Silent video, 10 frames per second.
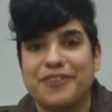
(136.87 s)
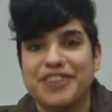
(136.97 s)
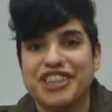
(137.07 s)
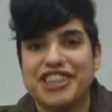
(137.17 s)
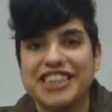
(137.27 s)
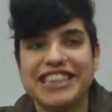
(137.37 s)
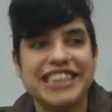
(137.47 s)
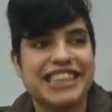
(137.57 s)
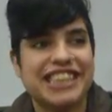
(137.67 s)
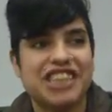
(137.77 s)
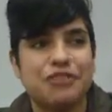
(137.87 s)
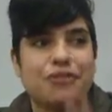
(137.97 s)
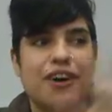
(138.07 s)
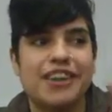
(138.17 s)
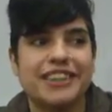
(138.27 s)
she
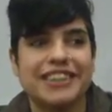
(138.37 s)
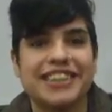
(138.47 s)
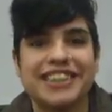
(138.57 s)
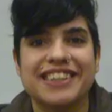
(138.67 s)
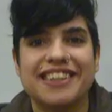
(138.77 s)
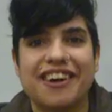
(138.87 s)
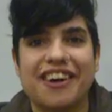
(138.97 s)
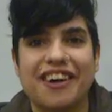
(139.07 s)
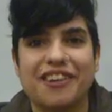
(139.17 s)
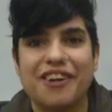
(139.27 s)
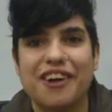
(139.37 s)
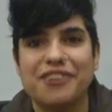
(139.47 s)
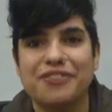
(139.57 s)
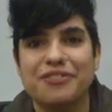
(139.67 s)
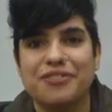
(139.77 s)
runs a lot
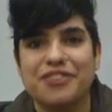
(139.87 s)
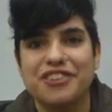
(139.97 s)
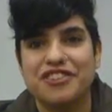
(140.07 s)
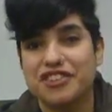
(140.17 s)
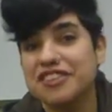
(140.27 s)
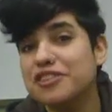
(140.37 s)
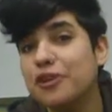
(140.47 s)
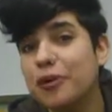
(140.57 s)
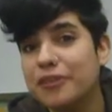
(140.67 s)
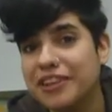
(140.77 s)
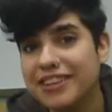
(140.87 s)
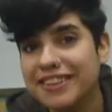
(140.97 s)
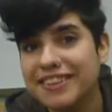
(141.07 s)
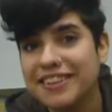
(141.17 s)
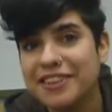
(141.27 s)
of, she doesn't know
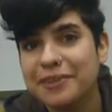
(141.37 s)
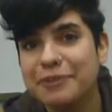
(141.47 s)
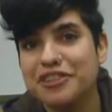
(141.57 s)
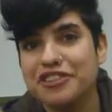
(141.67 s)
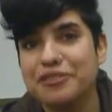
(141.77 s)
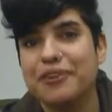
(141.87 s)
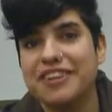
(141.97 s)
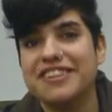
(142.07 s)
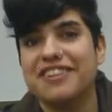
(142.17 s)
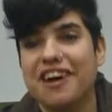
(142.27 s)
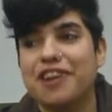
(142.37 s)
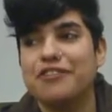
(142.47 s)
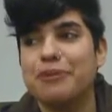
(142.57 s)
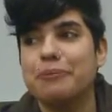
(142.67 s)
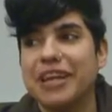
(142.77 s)
this, but she runs a lot
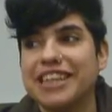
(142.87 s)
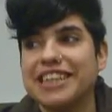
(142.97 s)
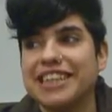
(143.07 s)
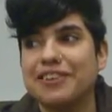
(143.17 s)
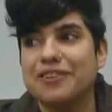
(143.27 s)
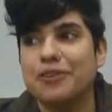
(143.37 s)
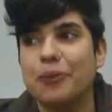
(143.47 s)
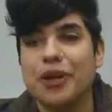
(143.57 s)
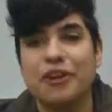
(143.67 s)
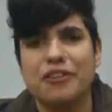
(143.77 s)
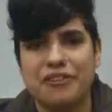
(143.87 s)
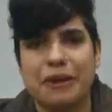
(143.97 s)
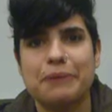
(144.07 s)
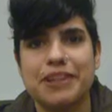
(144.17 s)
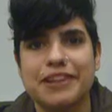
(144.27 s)
of amazing queer
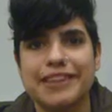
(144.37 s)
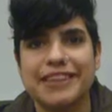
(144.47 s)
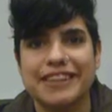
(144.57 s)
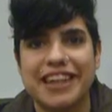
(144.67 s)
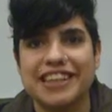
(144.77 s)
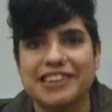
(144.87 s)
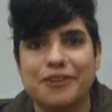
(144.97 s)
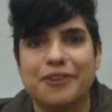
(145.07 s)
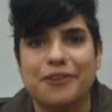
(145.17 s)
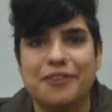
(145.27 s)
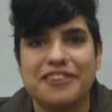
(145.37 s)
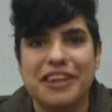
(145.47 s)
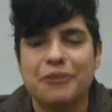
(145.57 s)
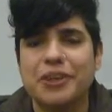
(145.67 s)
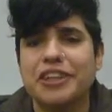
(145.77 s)
feminist circles.
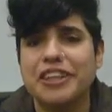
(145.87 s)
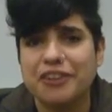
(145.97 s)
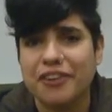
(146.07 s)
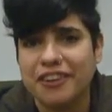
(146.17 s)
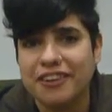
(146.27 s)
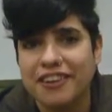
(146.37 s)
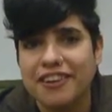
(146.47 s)
Like we need her.